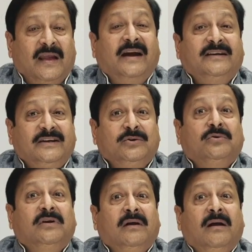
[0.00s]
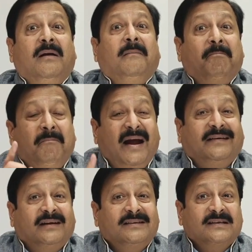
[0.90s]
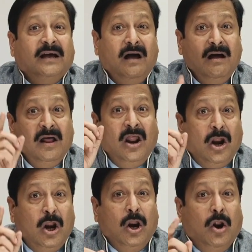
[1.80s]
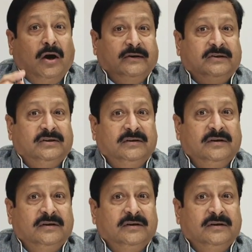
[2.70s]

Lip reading: Attitude matters a lot.